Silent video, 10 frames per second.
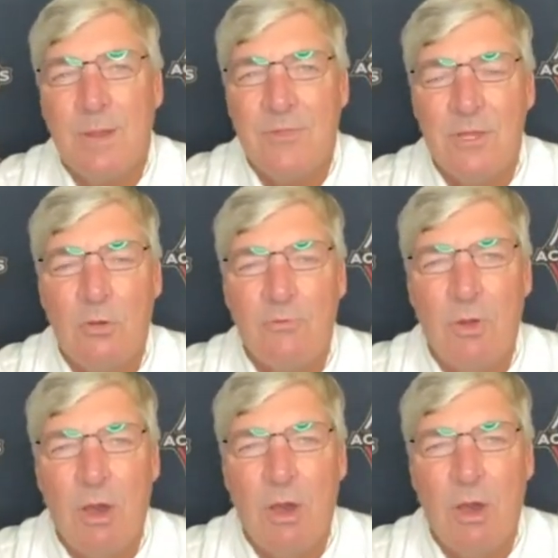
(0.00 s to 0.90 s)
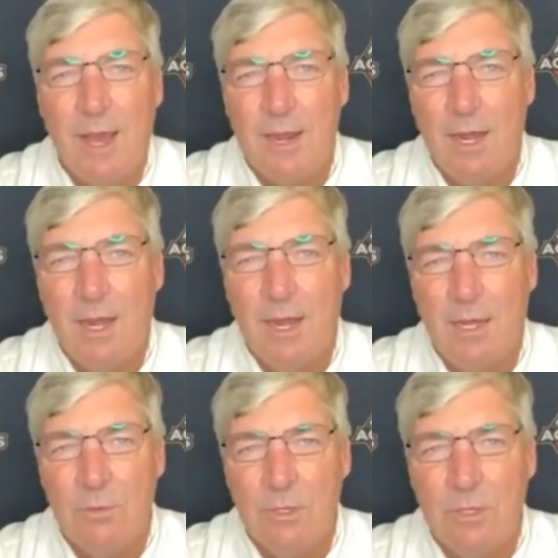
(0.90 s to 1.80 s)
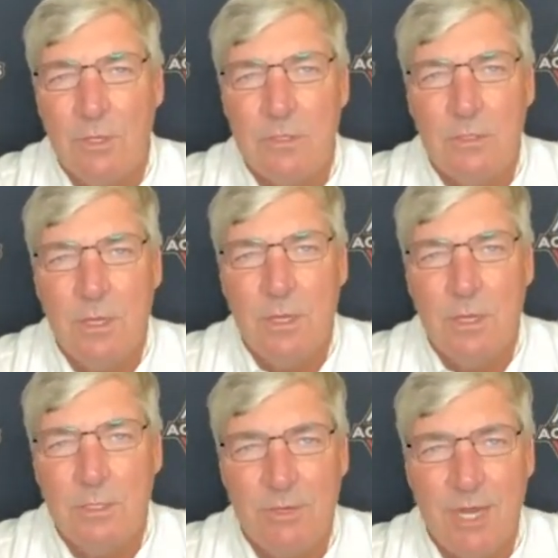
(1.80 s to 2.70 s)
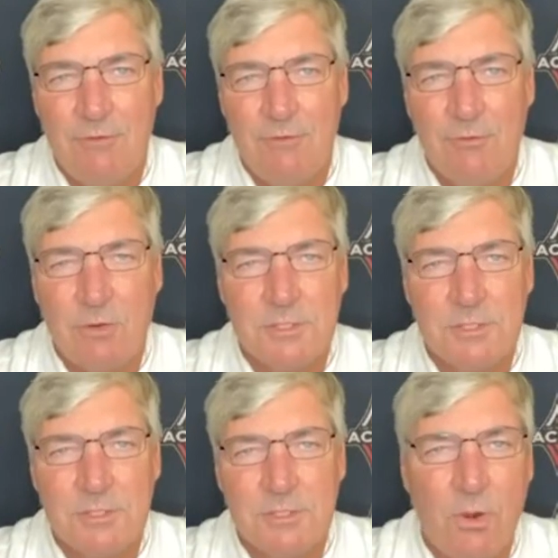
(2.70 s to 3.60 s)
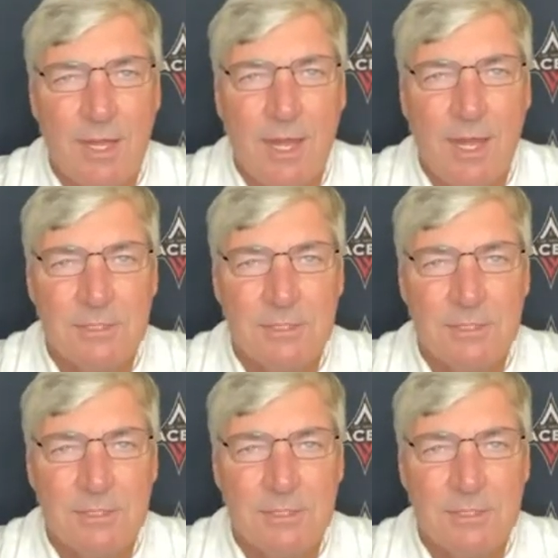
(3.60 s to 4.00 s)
But I think overall we got a, a really good, solid effort across the board.